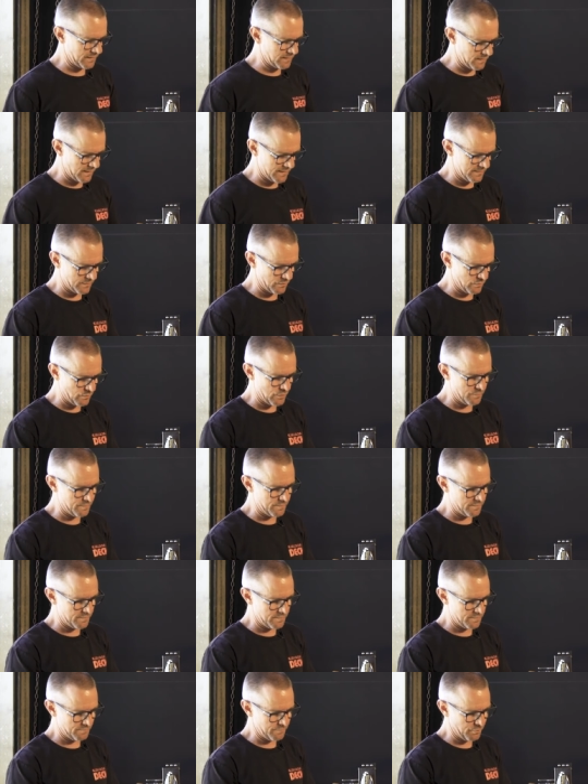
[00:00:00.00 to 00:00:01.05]
clean the group
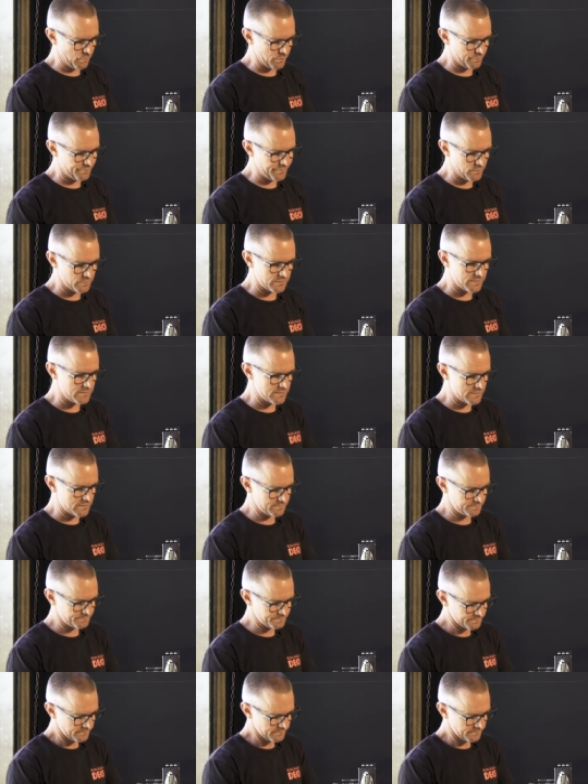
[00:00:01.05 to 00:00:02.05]
portafilters.